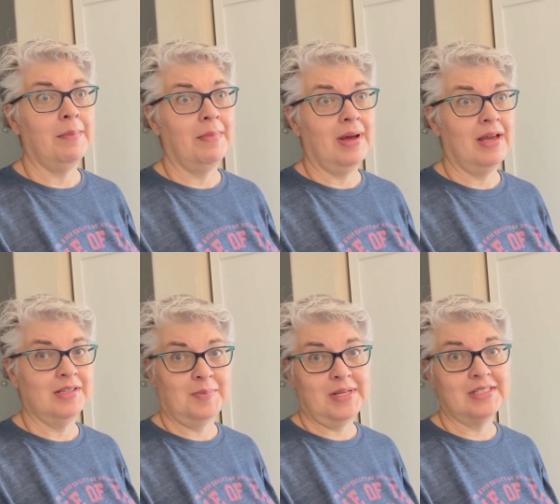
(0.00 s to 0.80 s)
my
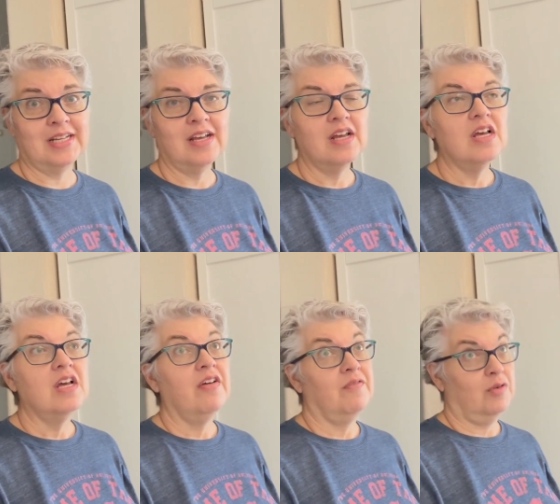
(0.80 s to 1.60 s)
husband,
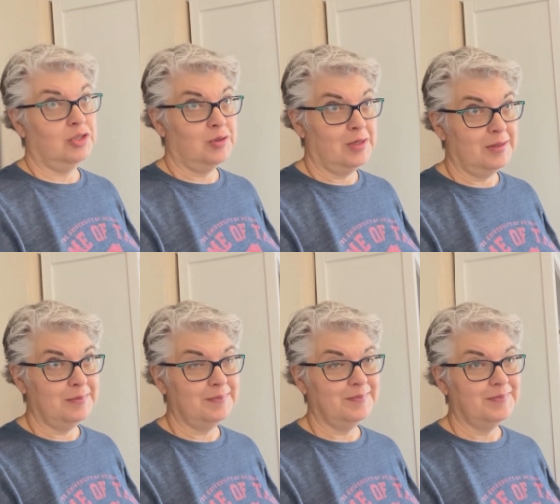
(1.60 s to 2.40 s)
for sure.